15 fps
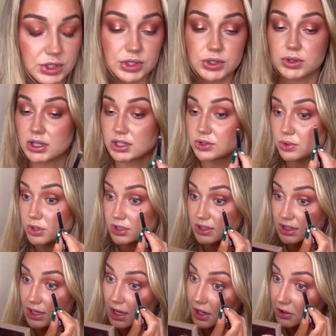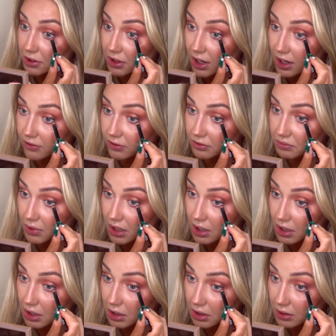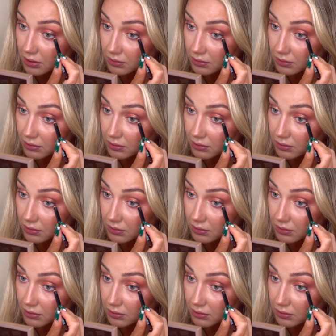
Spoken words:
do it towards the outer half of my eye.